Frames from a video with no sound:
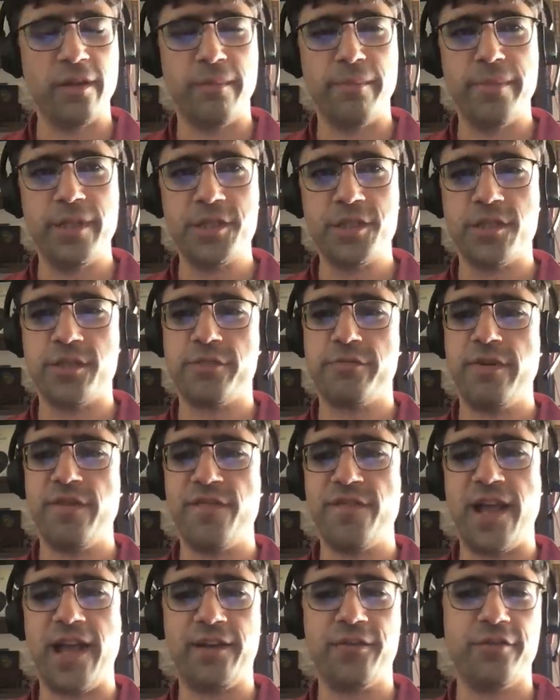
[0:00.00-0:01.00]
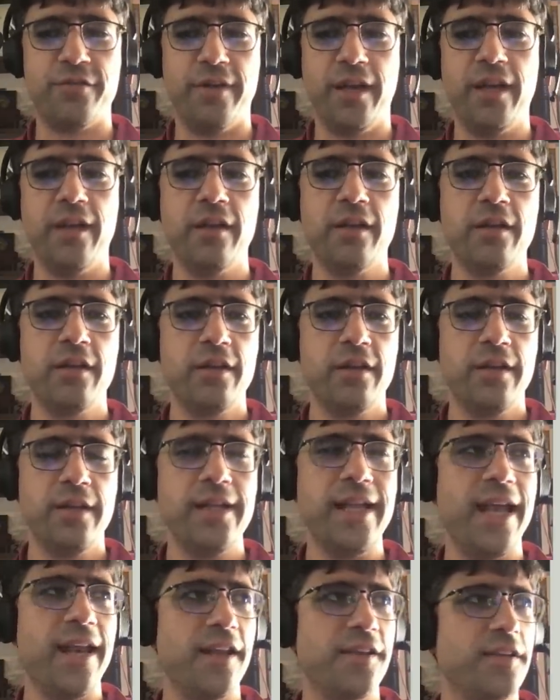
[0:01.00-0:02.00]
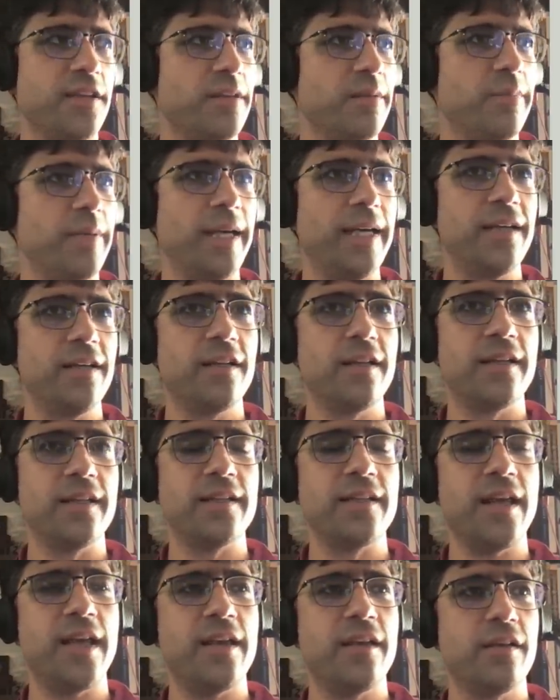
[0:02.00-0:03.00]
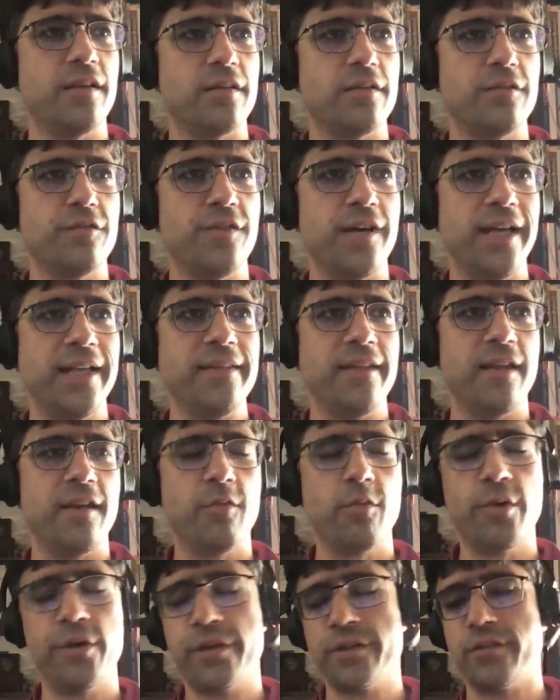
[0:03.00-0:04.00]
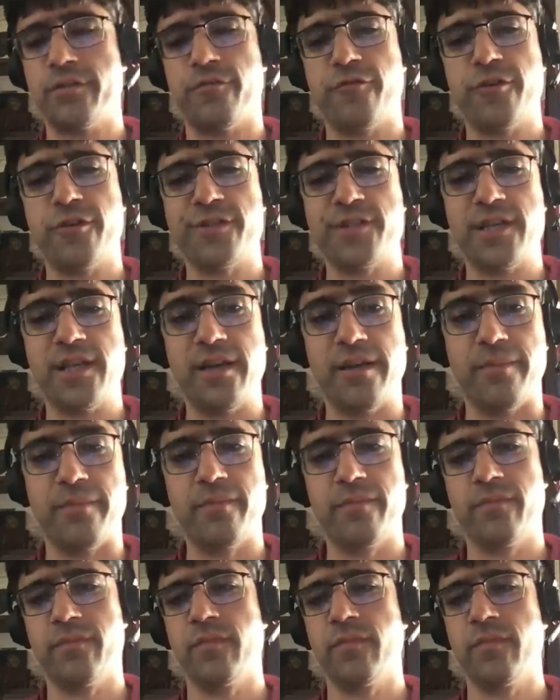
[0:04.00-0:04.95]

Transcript: of ambitious refactoring, get it to compile, and then find that it works the first time.